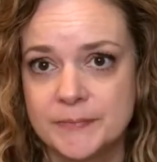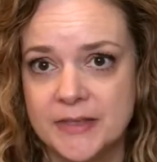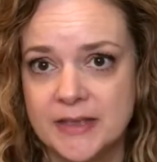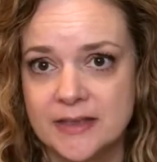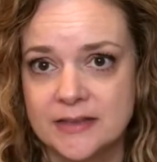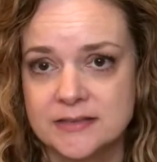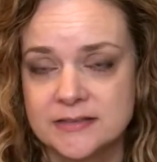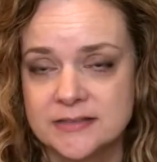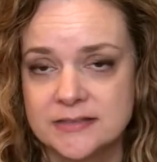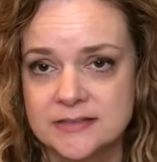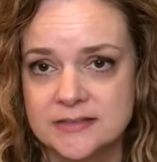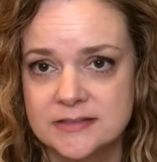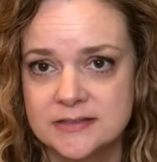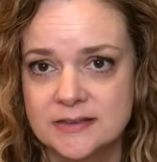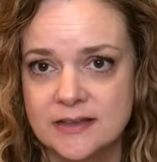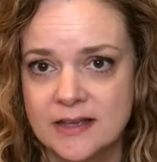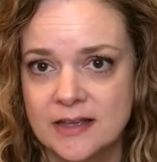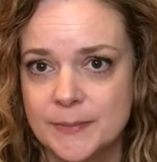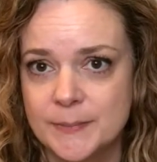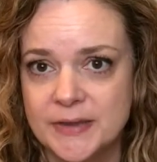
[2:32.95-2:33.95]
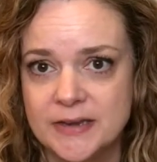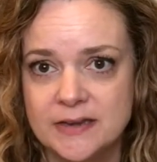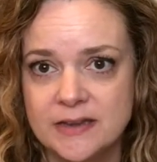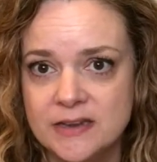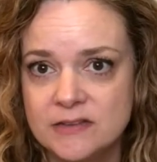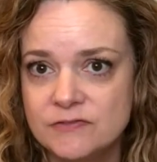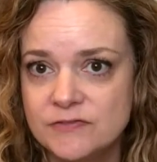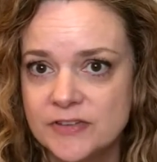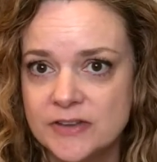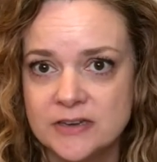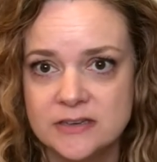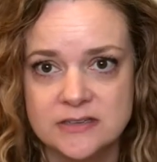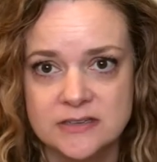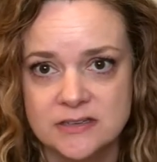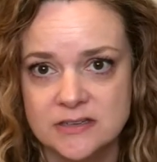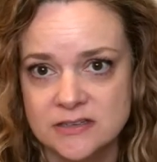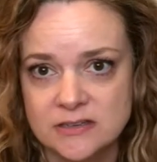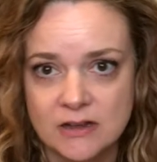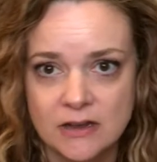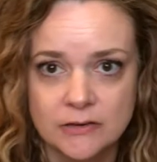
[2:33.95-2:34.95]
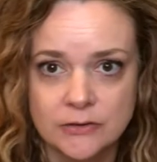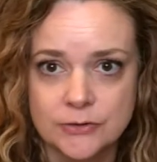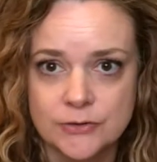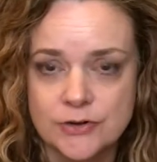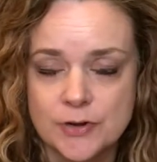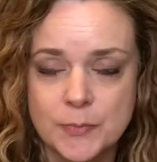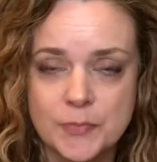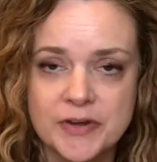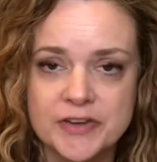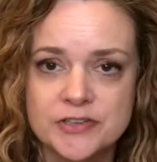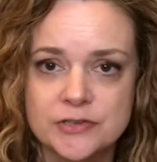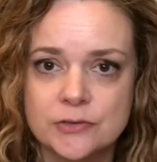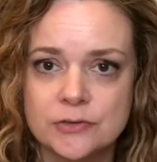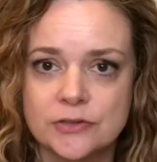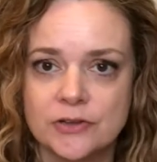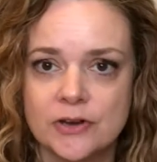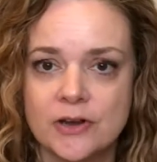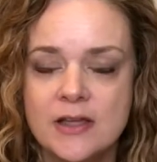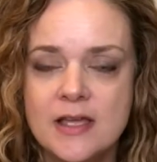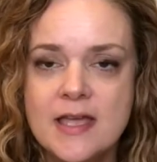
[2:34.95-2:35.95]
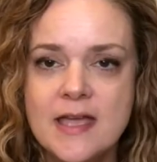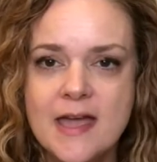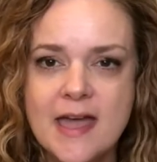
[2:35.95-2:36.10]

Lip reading: as an infant and a toddler and a preschooler.